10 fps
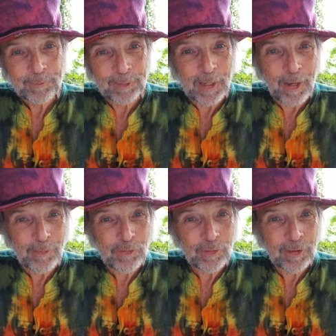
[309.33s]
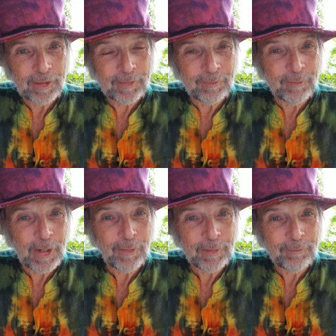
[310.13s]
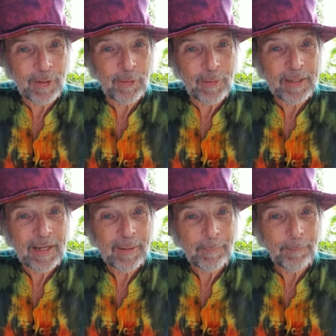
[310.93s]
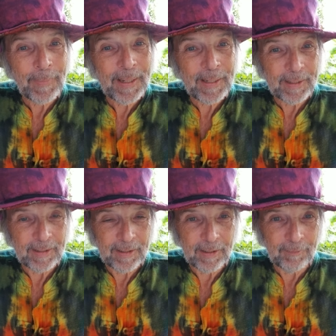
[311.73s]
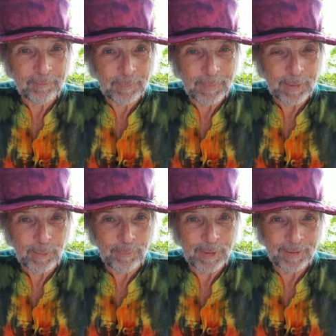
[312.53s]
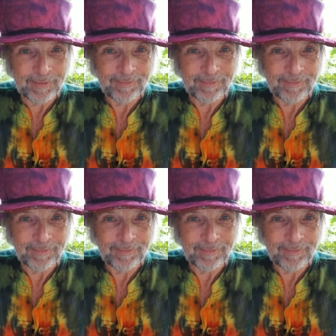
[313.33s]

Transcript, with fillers: lounge at the very, very peak of the pyramid.